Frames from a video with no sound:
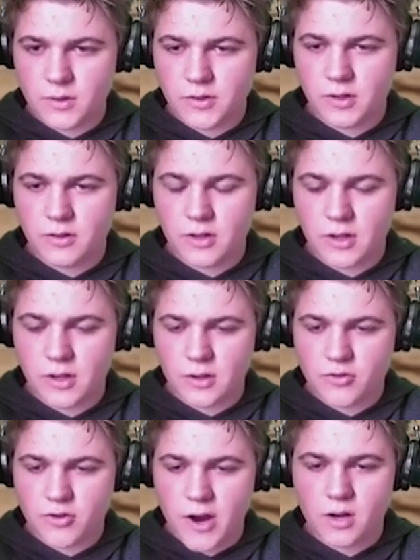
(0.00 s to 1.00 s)
using the
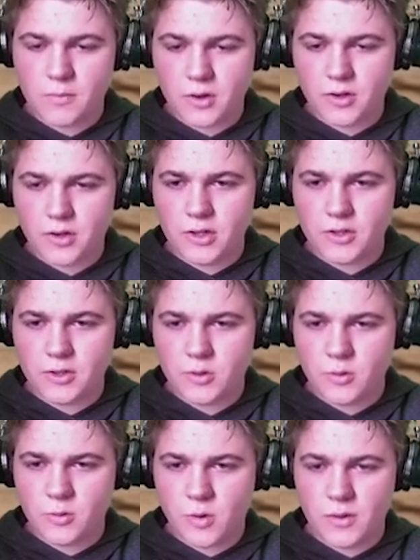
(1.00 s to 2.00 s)
dragon ability to
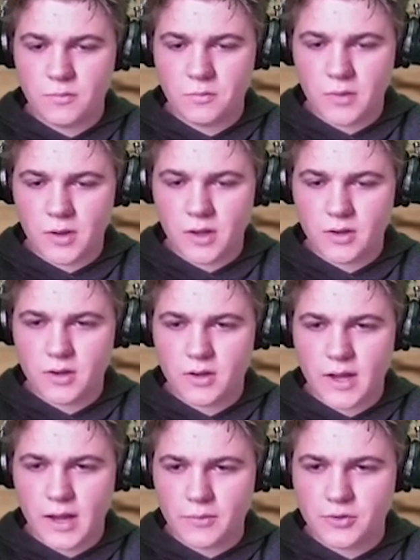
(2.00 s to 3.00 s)
do one big
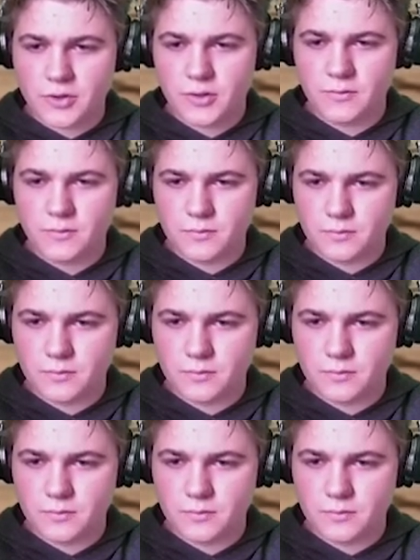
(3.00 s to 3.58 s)
capture.